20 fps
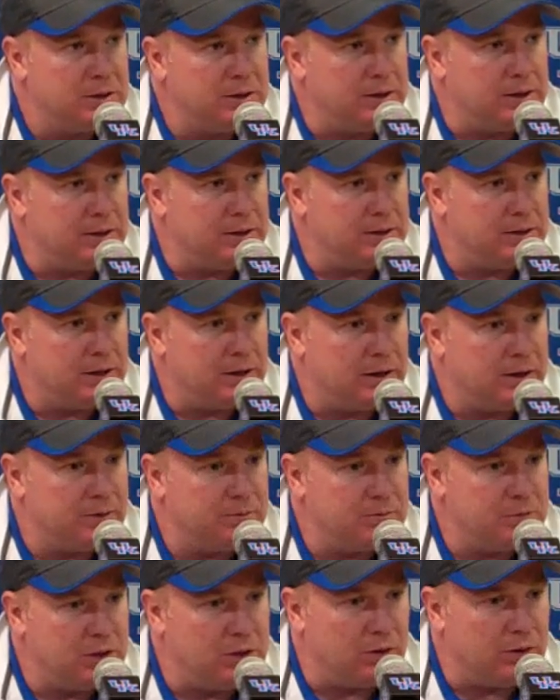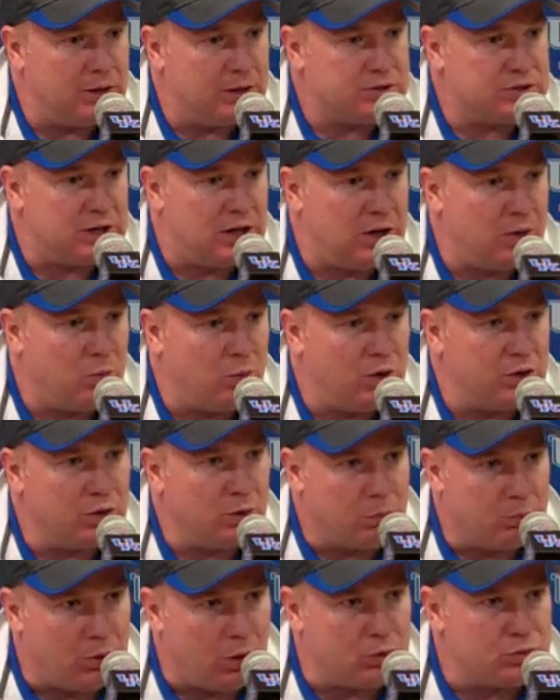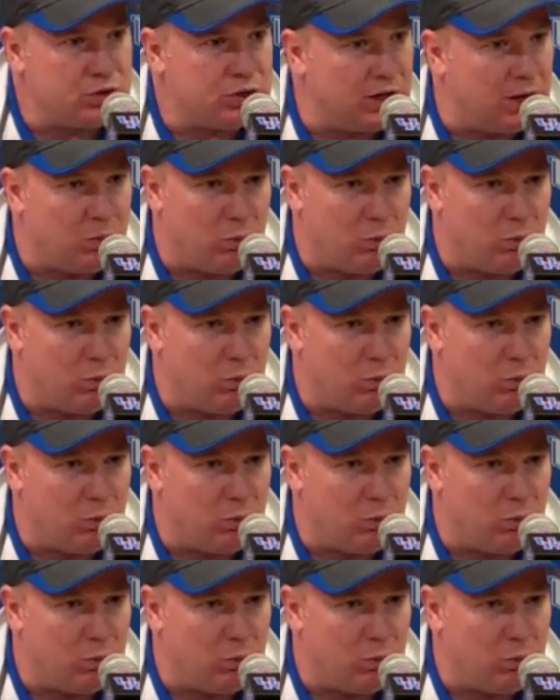you know, that's how I wanted to approach it.